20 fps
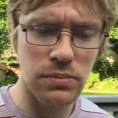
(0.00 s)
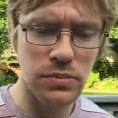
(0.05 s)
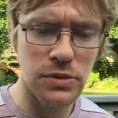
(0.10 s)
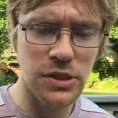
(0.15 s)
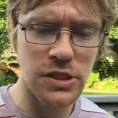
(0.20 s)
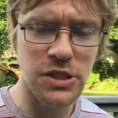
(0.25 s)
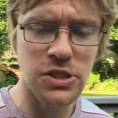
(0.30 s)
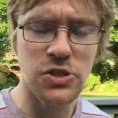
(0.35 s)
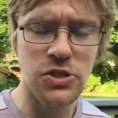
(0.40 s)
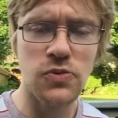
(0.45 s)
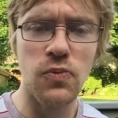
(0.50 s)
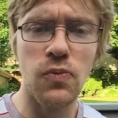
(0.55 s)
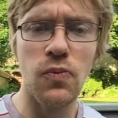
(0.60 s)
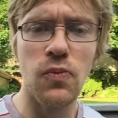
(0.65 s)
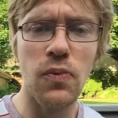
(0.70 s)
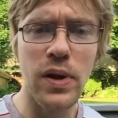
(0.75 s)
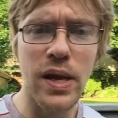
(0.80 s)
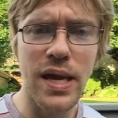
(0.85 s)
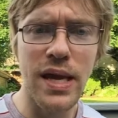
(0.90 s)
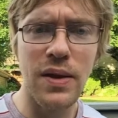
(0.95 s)
just
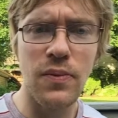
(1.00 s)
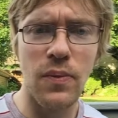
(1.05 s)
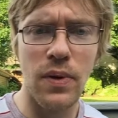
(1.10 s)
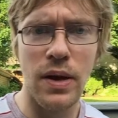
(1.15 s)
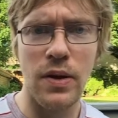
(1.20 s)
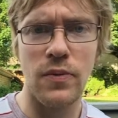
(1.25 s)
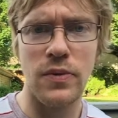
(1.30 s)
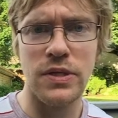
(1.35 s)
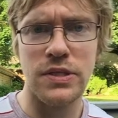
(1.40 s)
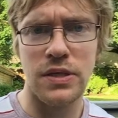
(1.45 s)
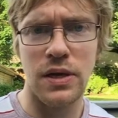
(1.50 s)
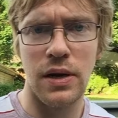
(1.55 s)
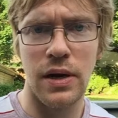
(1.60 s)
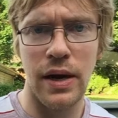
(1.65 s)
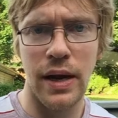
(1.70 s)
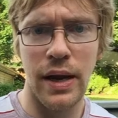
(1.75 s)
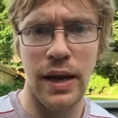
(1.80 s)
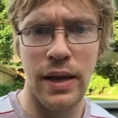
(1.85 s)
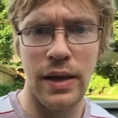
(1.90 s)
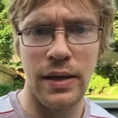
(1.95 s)
read what a
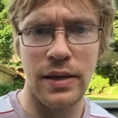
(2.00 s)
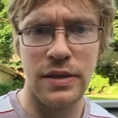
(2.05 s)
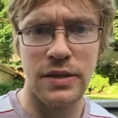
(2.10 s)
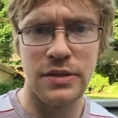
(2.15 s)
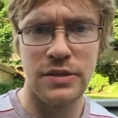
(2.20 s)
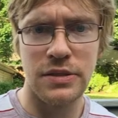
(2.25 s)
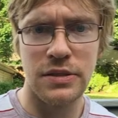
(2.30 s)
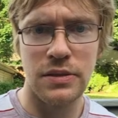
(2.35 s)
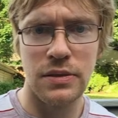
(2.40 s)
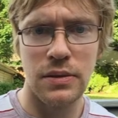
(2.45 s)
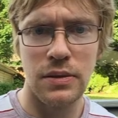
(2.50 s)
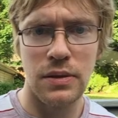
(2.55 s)
Wazari is,